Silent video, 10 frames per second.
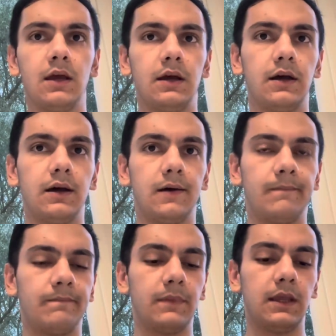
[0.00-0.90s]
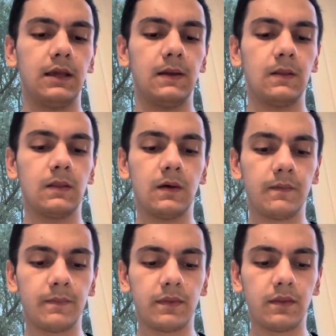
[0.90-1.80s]

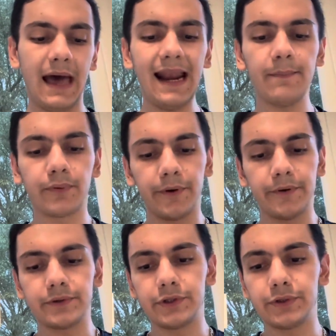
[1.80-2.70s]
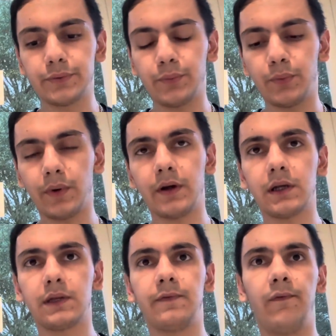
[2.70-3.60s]
That approach
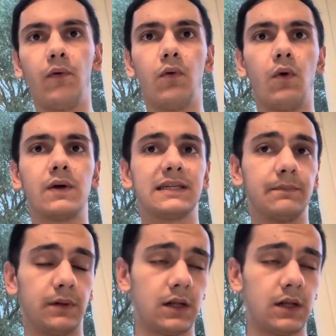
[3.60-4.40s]
worked for simple